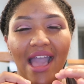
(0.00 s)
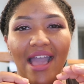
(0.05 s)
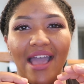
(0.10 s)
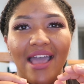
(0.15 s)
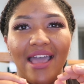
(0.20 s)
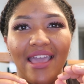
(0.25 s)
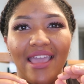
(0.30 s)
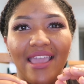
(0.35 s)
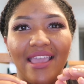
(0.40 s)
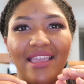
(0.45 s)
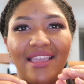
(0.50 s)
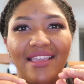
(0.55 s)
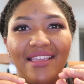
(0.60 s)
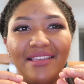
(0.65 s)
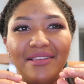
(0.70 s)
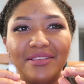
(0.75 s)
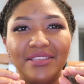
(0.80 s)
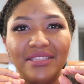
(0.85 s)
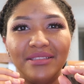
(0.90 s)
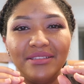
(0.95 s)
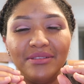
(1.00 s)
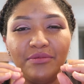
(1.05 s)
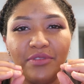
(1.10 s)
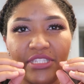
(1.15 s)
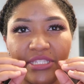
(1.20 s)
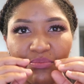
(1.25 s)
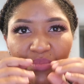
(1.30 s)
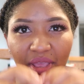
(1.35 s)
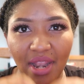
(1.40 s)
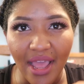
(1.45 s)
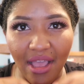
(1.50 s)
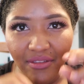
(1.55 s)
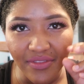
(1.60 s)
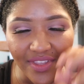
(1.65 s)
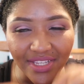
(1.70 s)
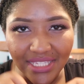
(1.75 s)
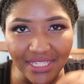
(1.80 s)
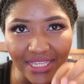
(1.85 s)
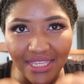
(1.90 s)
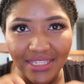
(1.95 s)
I spit out
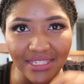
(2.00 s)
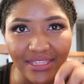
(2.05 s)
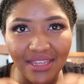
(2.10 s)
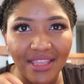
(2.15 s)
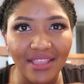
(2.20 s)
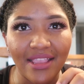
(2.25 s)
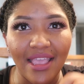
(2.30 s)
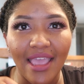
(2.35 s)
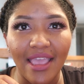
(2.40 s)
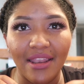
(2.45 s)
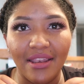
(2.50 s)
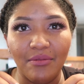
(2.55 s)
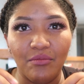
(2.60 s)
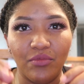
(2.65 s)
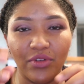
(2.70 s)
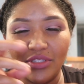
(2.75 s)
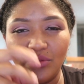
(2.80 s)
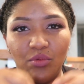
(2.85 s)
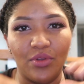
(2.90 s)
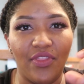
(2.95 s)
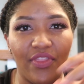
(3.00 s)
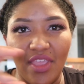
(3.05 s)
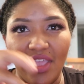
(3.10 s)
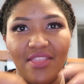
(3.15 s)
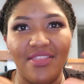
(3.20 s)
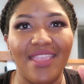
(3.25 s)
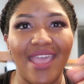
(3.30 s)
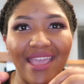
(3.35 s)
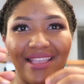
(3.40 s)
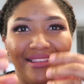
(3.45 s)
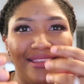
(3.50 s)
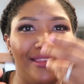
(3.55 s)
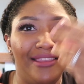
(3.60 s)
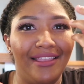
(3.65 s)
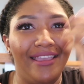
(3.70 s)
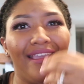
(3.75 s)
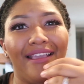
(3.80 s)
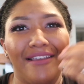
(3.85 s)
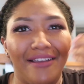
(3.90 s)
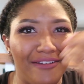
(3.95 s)
the seasoning that was within that
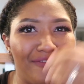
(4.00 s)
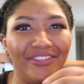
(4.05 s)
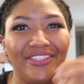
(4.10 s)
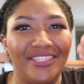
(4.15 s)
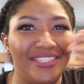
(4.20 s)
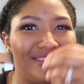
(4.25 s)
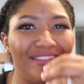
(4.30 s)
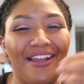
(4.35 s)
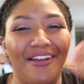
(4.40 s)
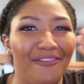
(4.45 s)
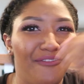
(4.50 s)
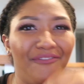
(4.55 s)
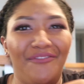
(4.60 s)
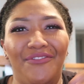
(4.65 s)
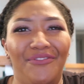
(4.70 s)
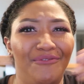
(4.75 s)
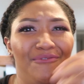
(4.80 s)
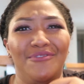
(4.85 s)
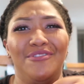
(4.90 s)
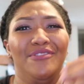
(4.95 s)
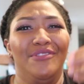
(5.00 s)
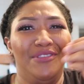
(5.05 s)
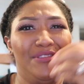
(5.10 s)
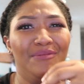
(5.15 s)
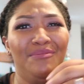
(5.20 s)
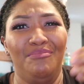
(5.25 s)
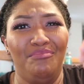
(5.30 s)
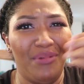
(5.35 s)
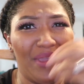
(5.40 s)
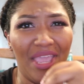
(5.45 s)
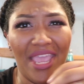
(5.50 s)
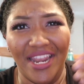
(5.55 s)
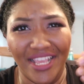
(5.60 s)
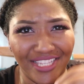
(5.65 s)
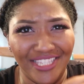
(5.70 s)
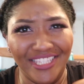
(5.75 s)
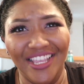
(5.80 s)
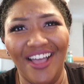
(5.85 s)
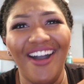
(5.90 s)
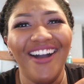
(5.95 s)
lick of
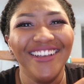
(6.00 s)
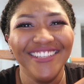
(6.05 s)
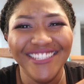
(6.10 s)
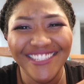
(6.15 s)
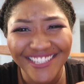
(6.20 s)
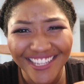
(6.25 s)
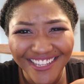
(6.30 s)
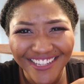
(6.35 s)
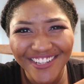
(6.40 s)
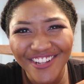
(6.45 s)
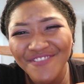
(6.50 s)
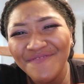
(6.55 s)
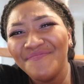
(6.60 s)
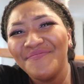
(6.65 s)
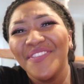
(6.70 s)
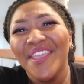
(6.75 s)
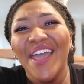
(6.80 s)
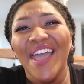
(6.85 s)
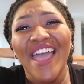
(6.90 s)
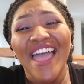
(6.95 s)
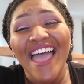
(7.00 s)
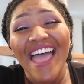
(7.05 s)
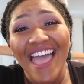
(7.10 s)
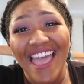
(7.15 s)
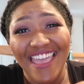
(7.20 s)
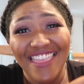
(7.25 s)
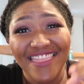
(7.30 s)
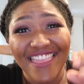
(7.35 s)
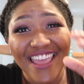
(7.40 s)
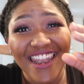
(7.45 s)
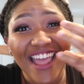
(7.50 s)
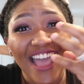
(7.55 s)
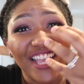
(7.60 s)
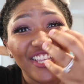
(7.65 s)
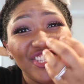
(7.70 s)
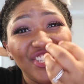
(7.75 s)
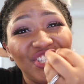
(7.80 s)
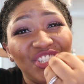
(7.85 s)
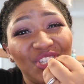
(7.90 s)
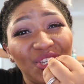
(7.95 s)
spaghetti sauce. And then I
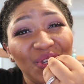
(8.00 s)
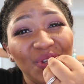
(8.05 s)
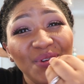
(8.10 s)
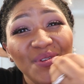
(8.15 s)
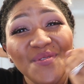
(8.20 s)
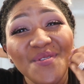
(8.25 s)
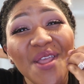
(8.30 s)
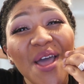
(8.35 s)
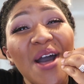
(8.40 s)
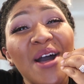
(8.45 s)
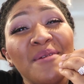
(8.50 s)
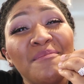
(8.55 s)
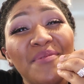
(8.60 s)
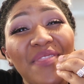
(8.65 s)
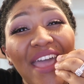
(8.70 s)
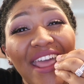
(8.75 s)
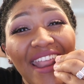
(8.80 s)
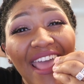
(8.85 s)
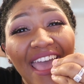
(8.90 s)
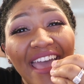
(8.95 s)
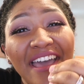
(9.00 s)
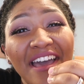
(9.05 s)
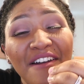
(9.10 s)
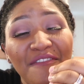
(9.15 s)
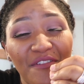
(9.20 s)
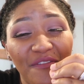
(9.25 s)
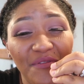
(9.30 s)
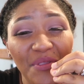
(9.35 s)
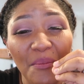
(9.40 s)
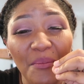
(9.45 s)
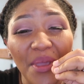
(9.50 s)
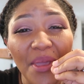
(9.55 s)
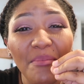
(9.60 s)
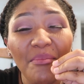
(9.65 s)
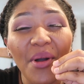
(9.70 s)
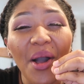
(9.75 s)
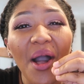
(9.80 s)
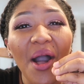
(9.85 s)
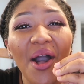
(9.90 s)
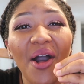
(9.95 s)
chewed up that half of the
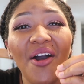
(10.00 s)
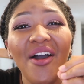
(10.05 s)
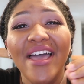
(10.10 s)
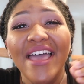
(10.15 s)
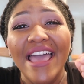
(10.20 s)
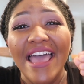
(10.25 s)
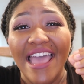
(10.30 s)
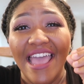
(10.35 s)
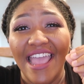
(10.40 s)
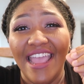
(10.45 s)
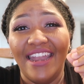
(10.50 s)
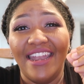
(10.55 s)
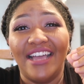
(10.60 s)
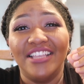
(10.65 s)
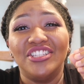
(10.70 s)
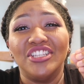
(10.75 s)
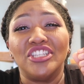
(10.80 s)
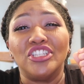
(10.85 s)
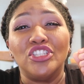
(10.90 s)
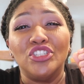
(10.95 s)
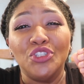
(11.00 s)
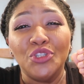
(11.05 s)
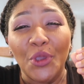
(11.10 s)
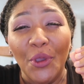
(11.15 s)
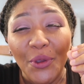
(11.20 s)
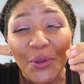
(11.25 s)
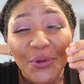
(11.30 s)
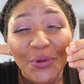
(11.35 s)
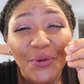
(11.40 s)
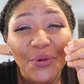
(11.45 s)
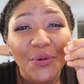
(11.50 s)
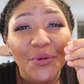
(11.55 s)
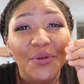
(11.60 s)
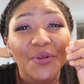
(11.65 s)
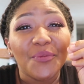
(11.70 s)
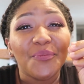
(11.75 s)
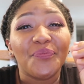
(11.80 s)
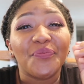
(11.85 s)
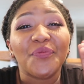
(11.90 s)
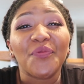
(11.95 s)
meatball, and I just
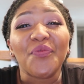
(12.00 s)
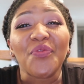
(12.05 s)
chewed